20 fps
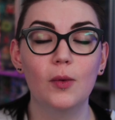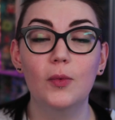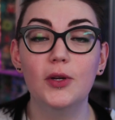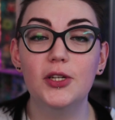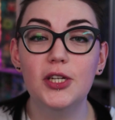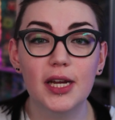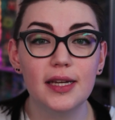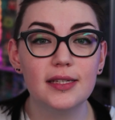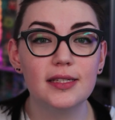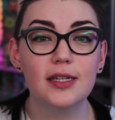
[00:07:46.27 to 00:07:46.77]

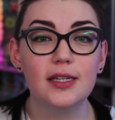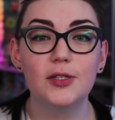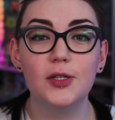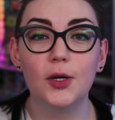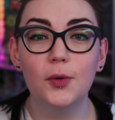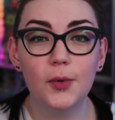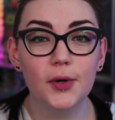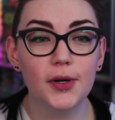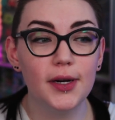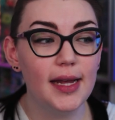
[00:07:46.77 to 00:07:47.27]
Which yes,
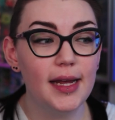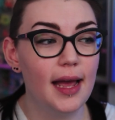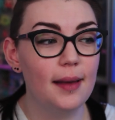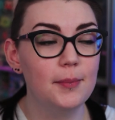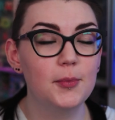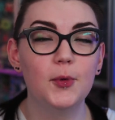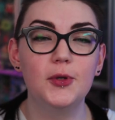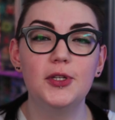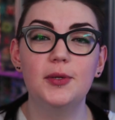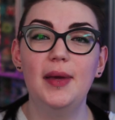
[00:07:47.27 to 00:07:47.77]
don't worry, I'm
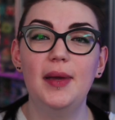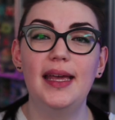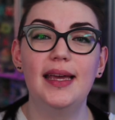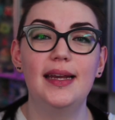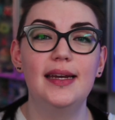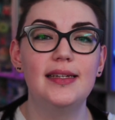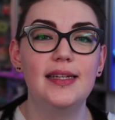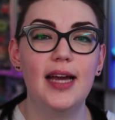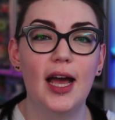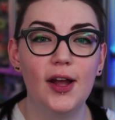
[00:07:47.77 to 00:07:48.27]
going to make an
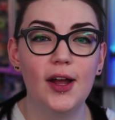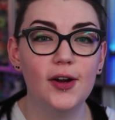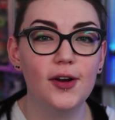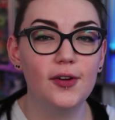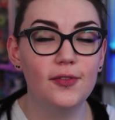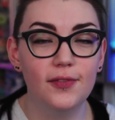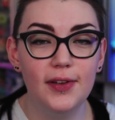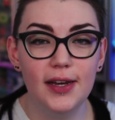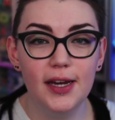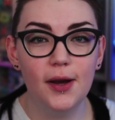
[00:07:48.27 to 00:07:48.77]
entire
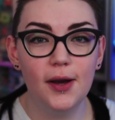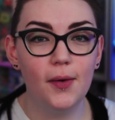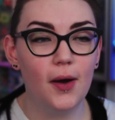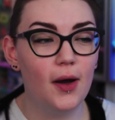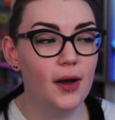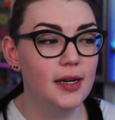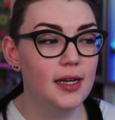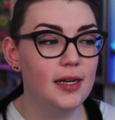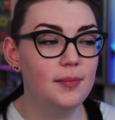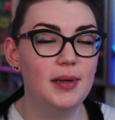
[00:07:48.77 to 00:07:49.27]
video
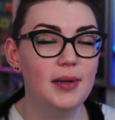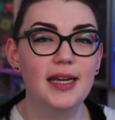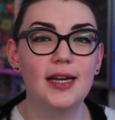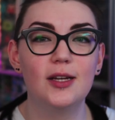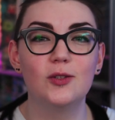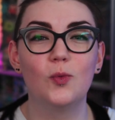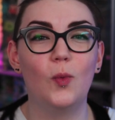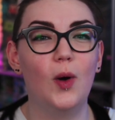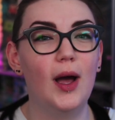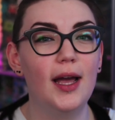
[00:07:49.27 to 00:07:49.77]
on it
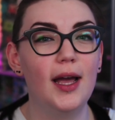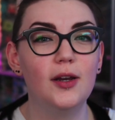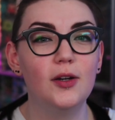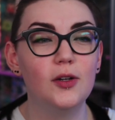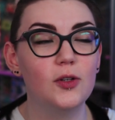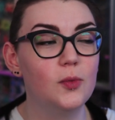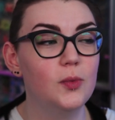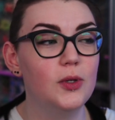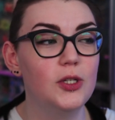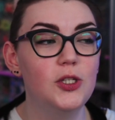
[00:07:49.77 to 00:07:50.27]
because why on
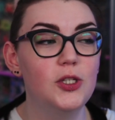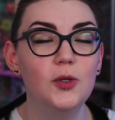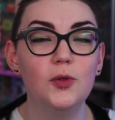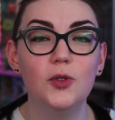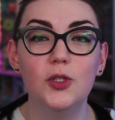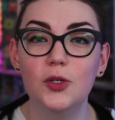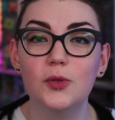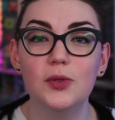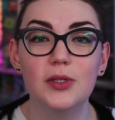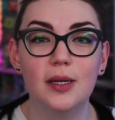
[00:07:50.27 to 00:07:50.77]
earth would you
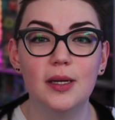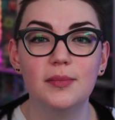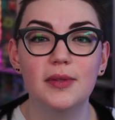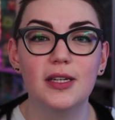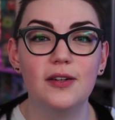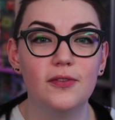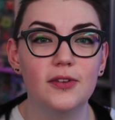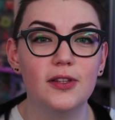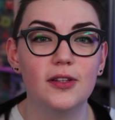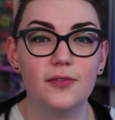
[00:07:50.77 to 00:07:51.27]
do
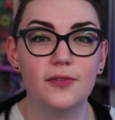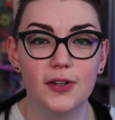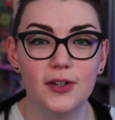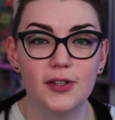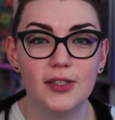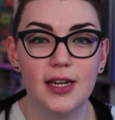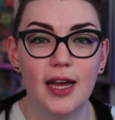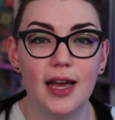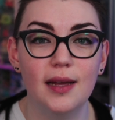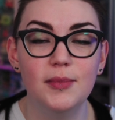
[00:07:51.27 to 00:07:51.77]
something for the
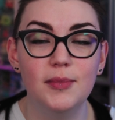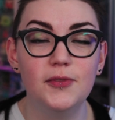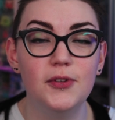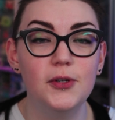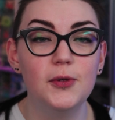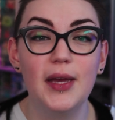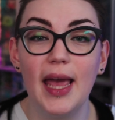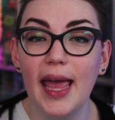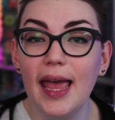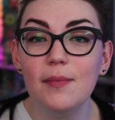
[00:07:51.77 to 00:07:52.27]
first time if
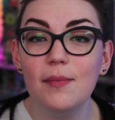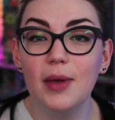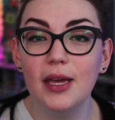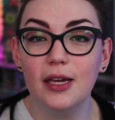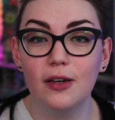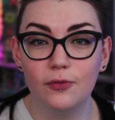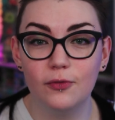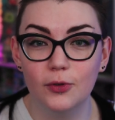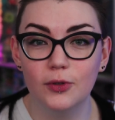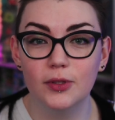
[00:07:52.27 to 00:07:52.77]
you can't make
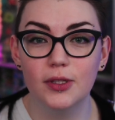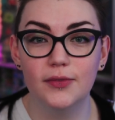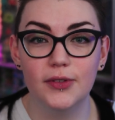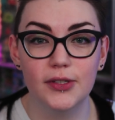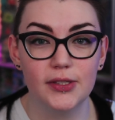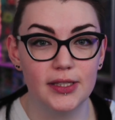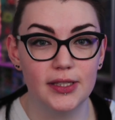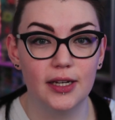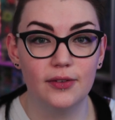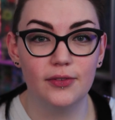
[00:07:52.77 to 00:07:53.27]
a fool of
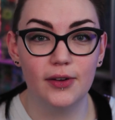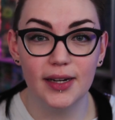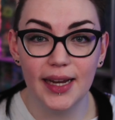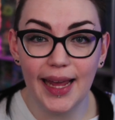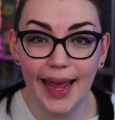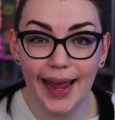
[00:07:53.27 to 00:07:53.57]
yourself on